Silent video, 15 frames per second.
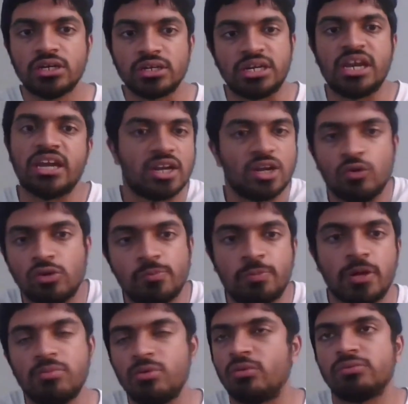Rahul,
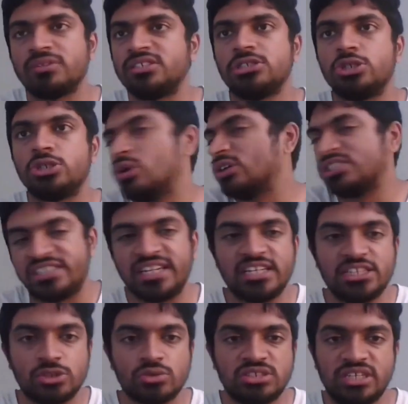probably one of the slowest
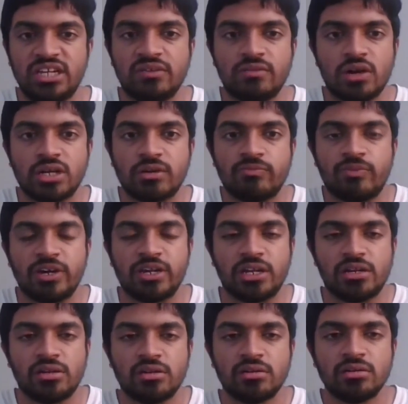innings you will see in a World Cup final.